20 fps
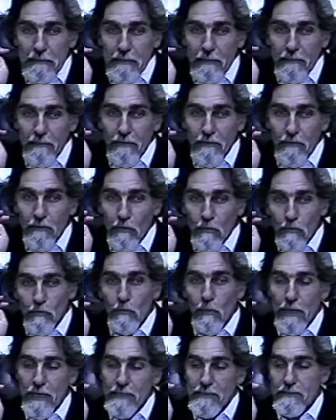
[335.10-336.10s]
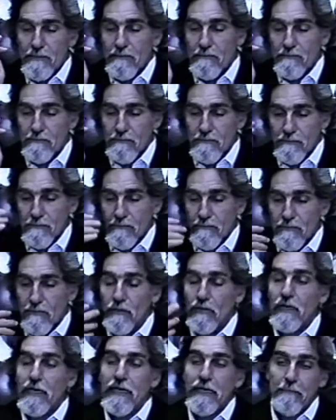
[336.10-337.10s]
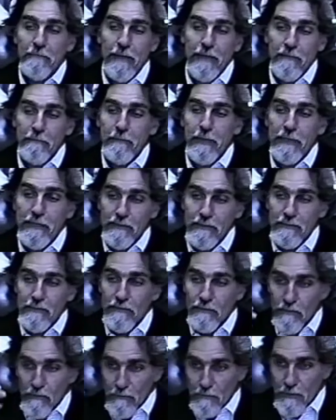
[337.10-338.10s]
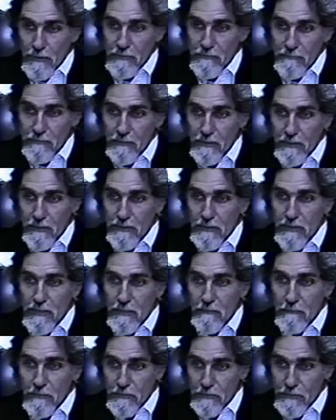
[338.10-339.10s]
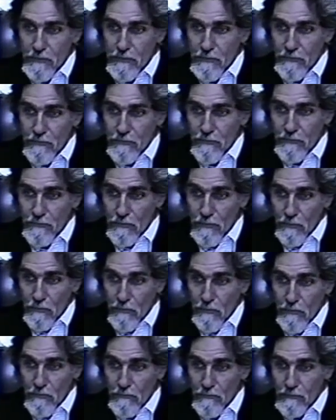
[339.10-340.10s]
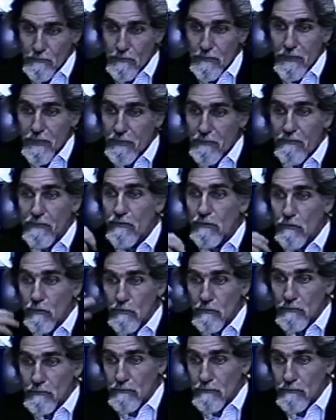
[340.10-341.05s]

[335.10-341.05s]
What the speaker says: their own ways of looking at mathematics, their own ways of looking at geometry, or looking at their own